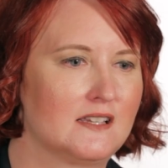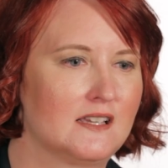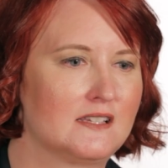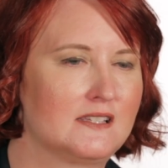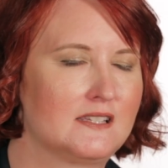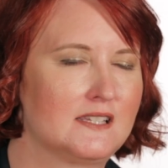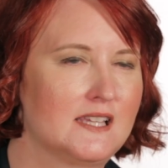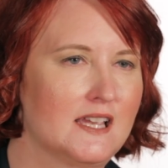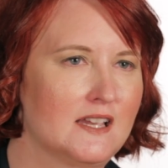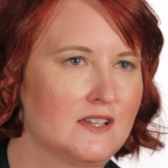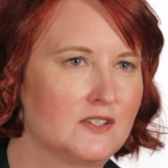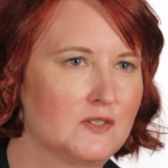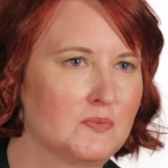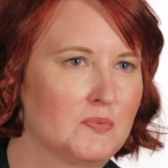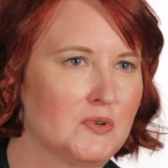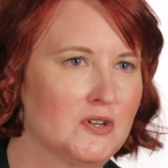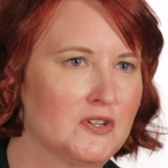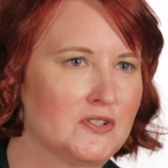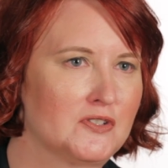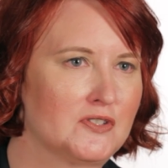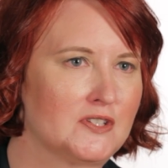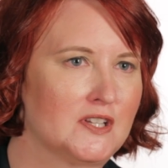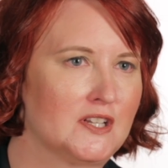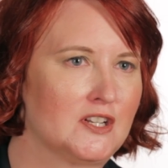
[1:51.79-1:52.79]
a
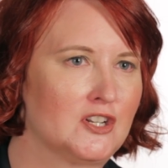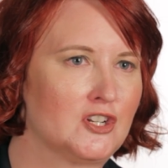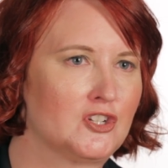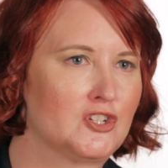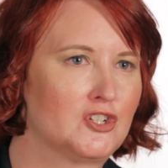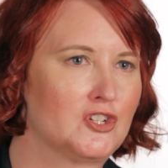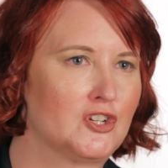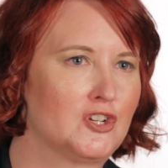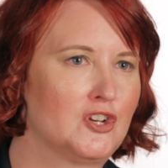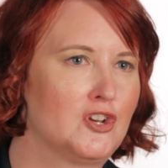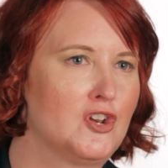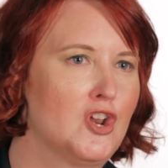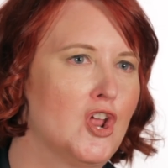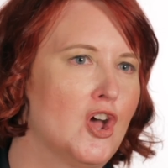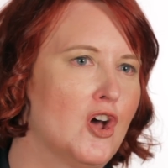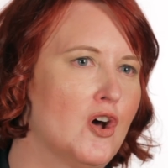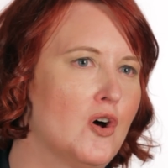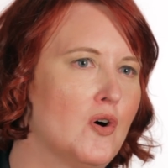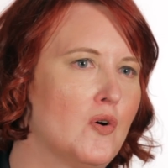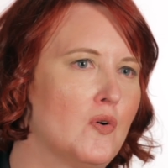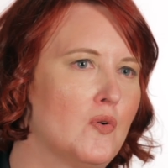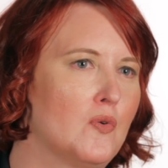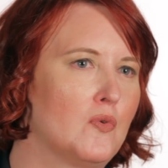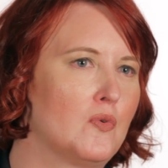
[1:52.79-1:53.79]
salesperson should
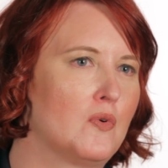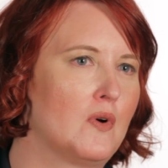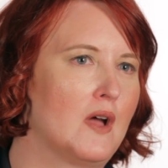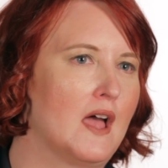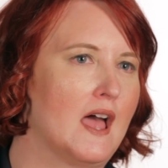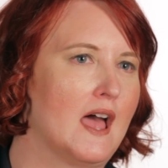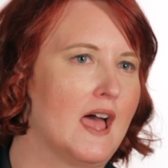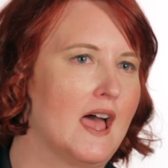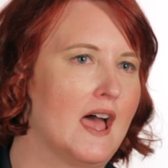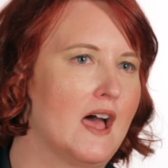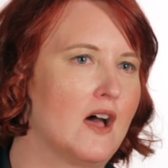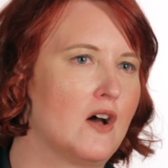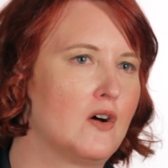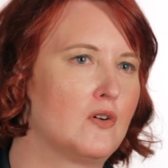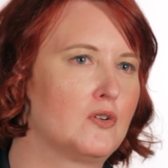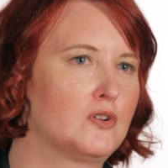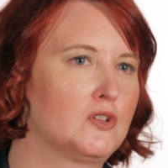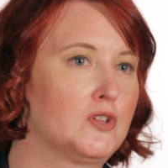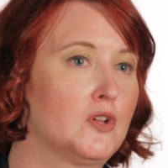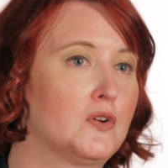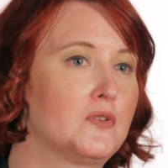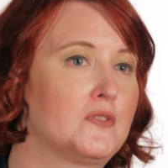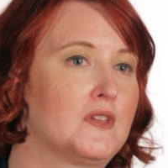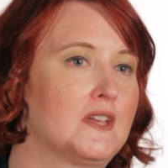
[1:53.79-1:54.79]
know how
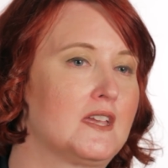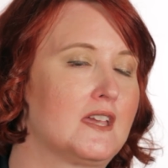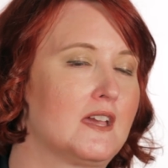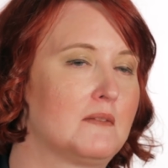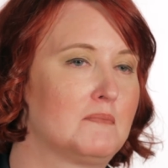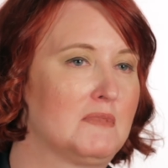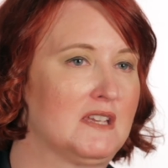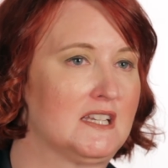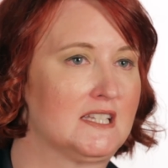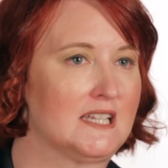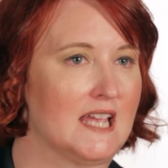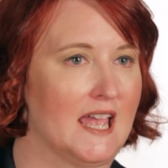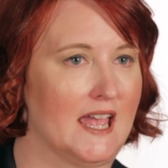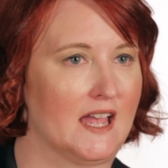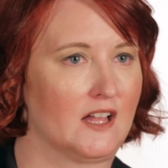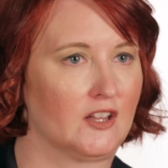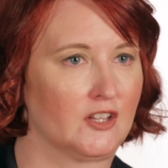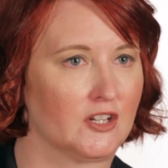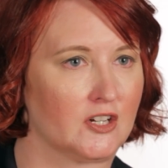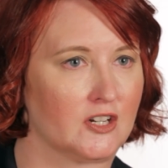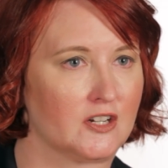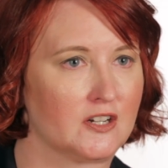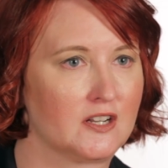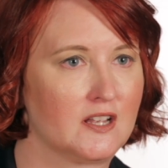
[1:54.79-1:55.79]
clothing can be
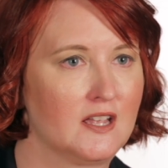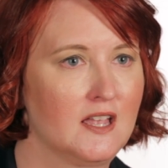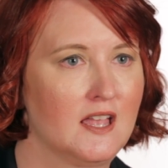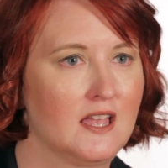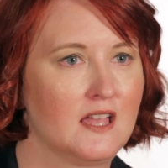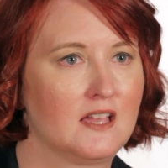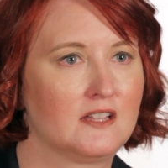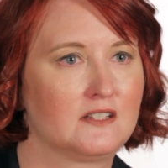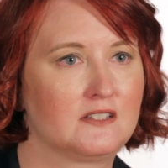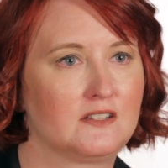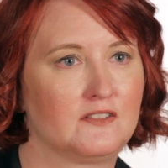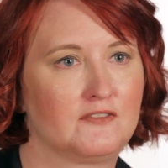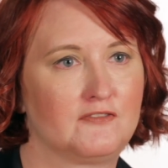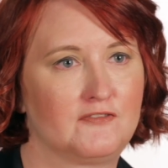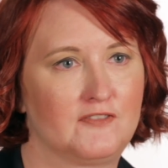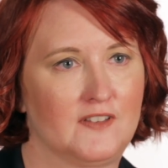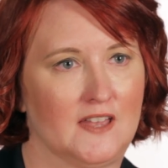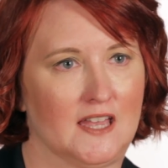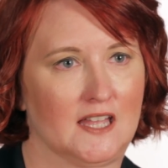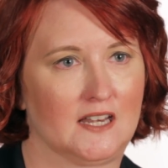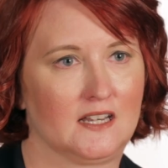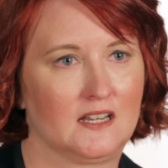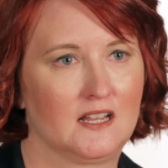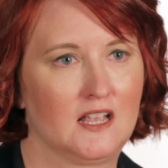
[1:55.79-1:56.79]
tailored to
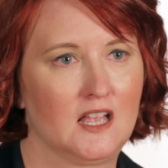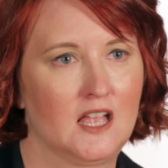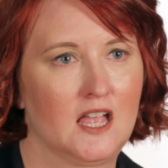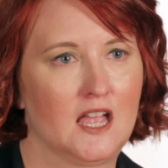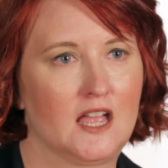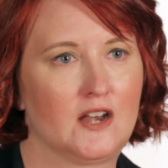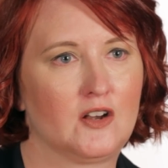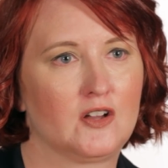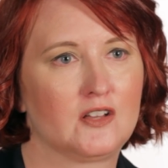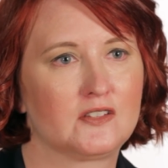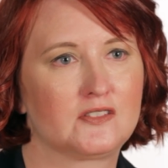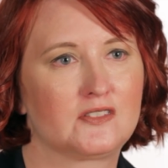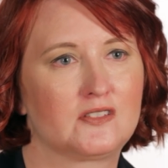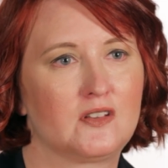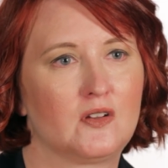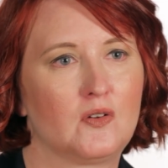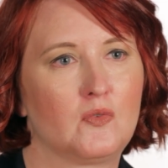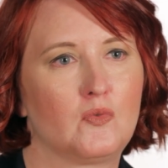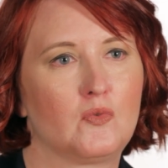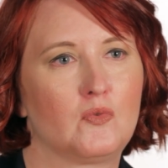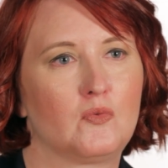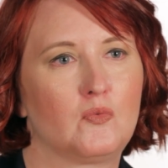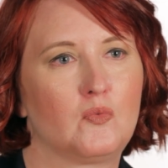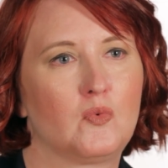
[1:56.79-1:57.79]
fit, and also
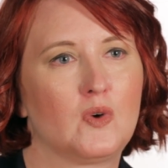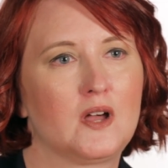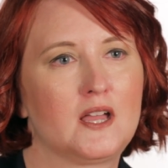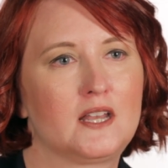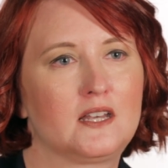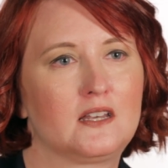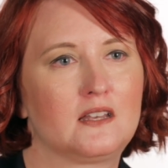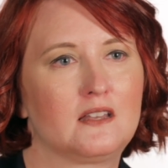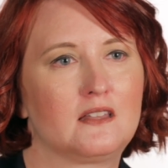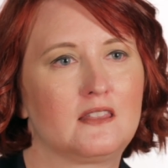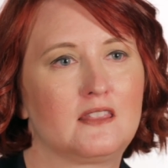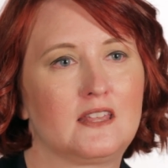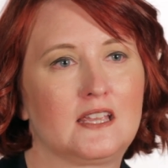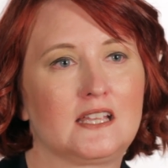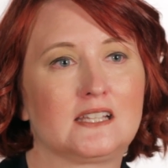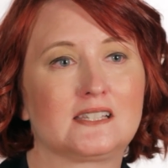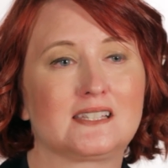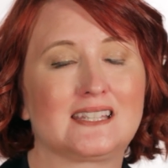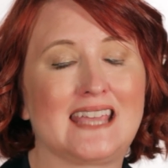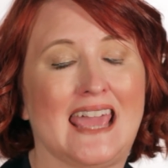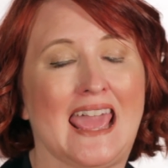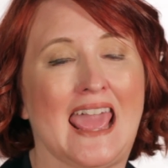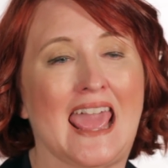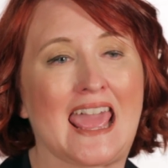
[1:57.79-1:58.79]
what things
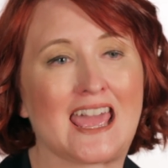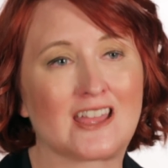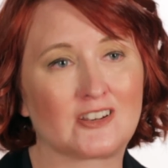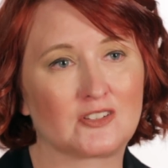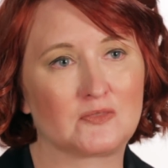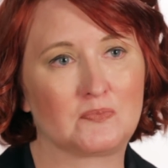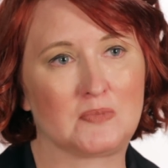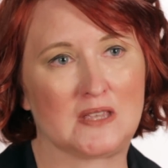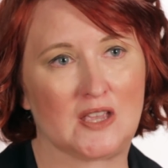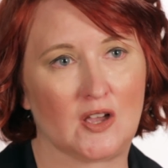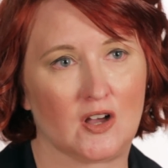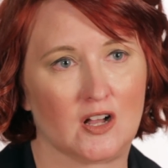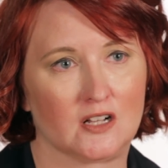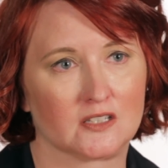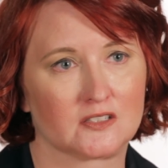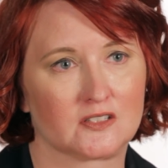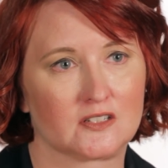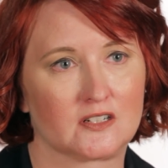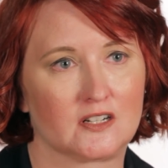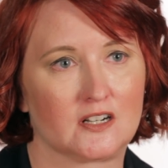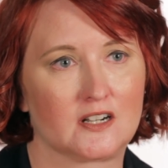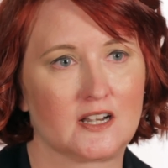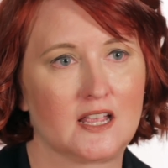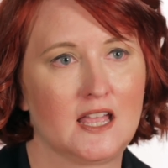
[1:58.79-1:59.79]
can't be
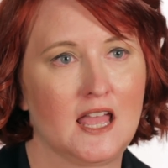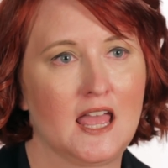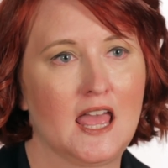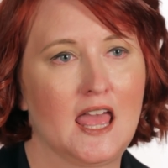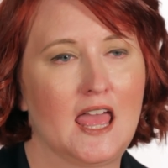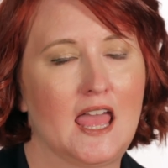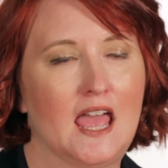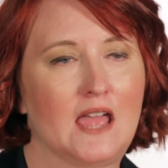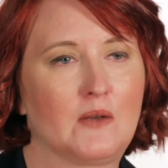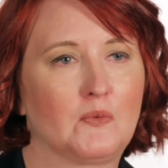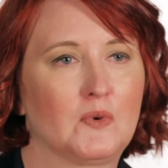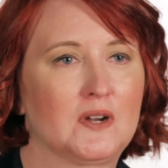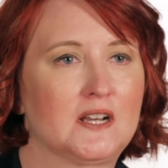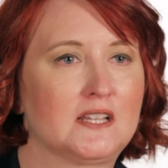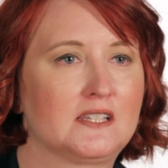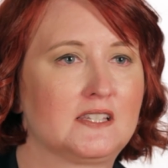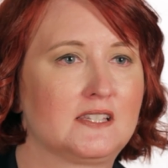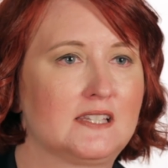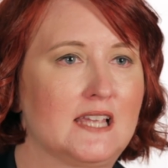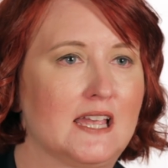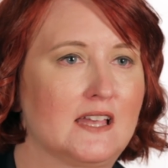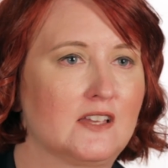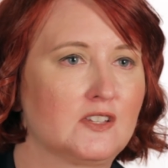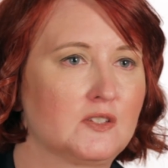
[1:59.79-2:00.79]
altered. And when a
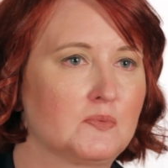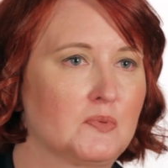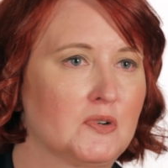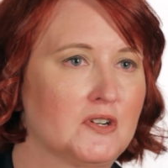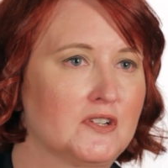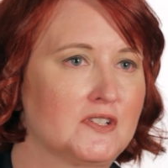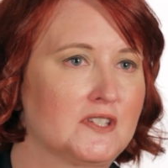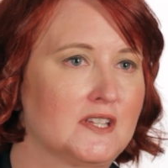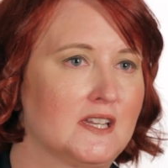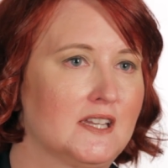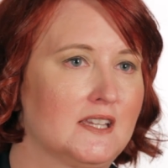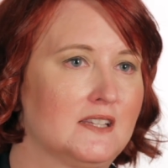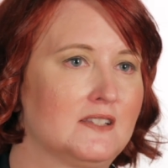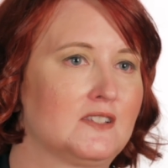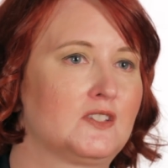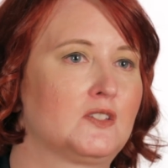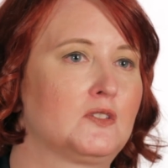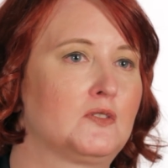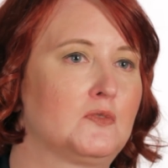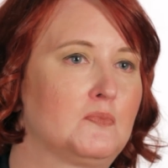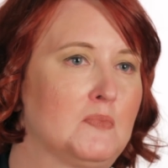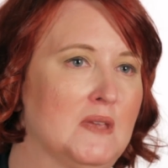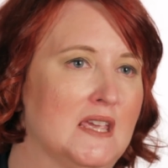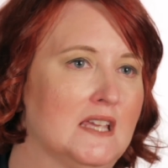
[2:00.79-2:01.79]
salesperson can
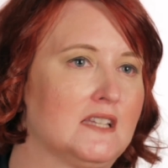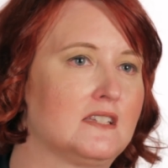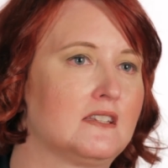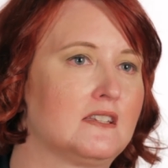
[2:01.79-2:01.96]
speak